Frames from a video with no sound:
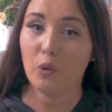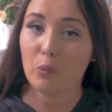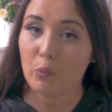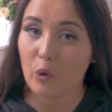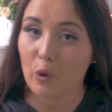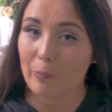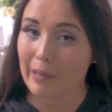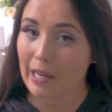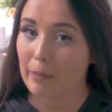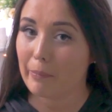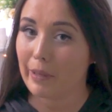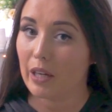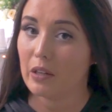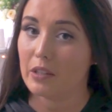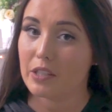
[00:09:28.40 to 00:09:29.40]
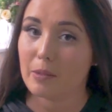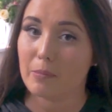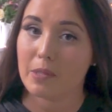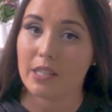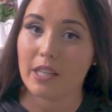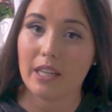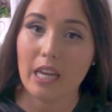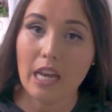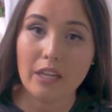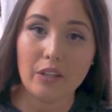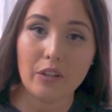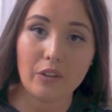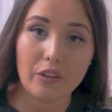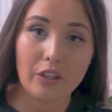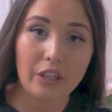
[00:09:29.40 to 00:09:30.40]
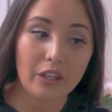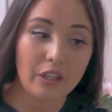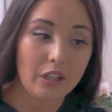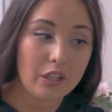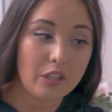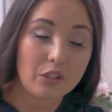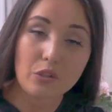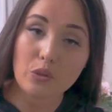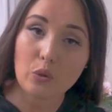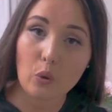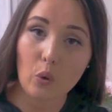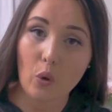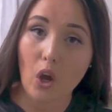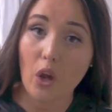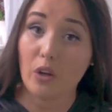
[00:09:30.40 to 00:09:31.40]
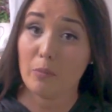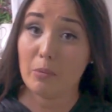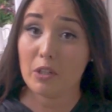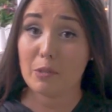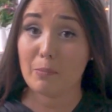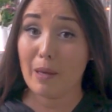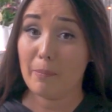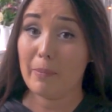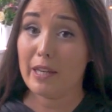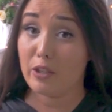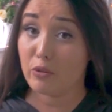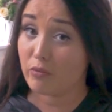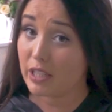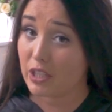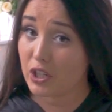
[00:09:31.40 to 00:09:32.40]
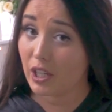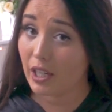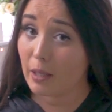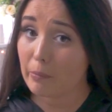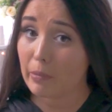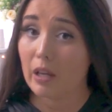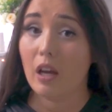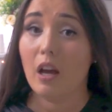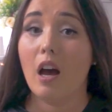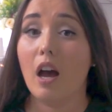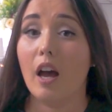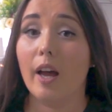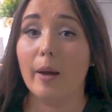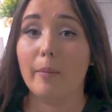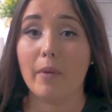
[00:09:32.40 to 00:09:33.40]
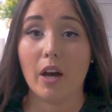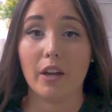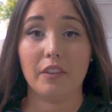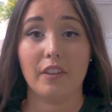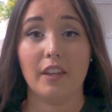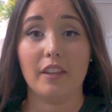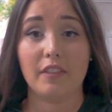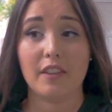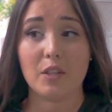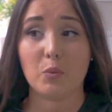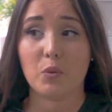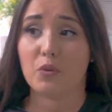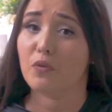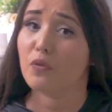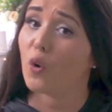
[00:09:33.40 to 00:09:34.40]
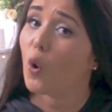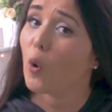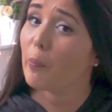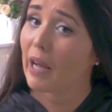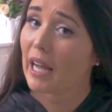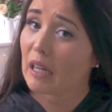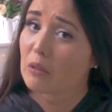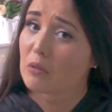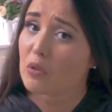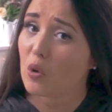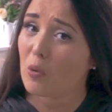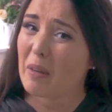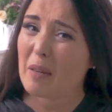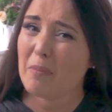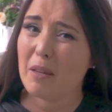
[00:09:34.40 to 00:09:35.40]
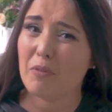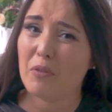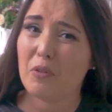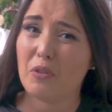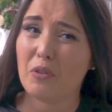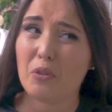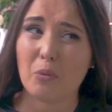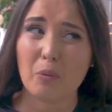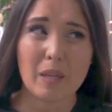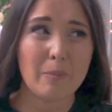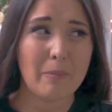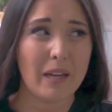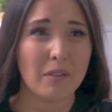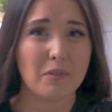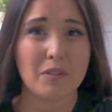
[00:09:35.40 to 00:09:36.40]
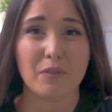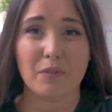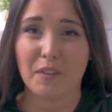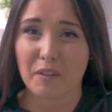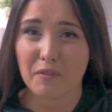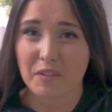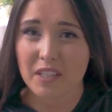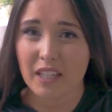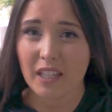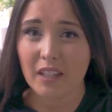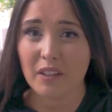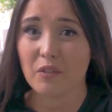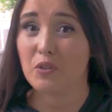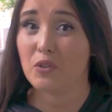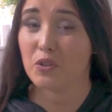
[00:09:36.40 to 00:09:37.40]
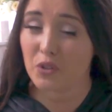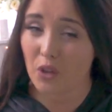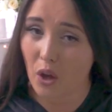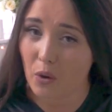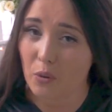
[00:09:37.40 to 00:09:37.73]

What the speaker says: a few more Pat Pat items than any other store, only because Pat Pat is really cheap. I think this was £4 or maybe even £3.50.